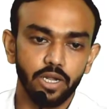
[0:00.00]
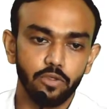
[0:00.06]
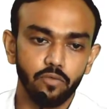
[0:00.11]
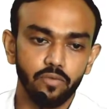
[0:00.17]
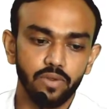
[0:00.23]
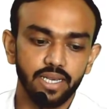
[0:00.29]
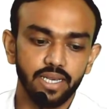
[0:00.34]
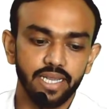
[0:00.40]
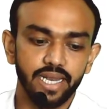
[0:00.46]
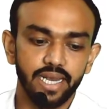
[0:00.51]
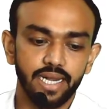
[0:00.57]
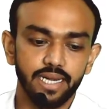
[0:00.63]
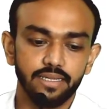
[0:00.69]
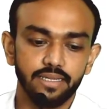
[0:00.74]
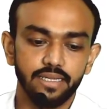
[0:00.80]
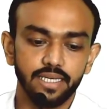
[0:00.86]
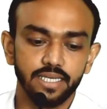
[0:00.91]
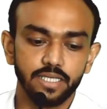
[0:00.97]
you will
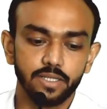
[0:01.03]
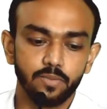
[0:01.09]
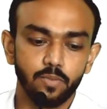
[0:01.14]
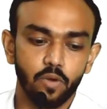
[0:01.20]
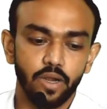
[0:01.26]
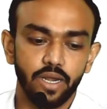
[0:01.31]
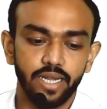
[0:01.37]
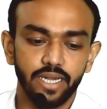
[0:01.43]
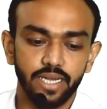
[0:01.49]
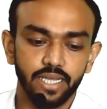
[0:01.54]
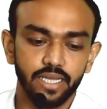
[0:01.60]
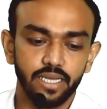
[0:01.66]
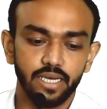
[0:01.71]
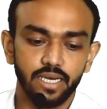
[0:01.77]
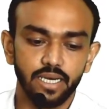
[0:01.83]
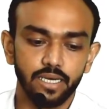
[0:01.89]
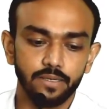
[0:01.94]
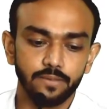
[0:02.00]
get this point
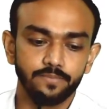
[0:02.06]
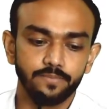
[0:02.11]
here,